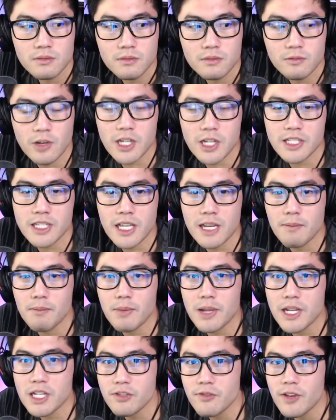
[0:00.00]
Resting
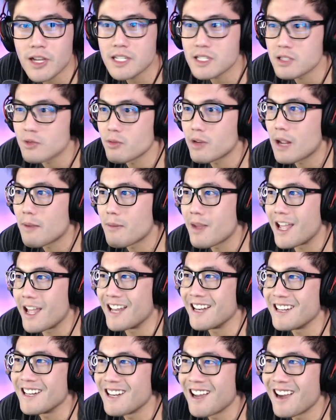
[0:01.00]
bitch face is what I meant.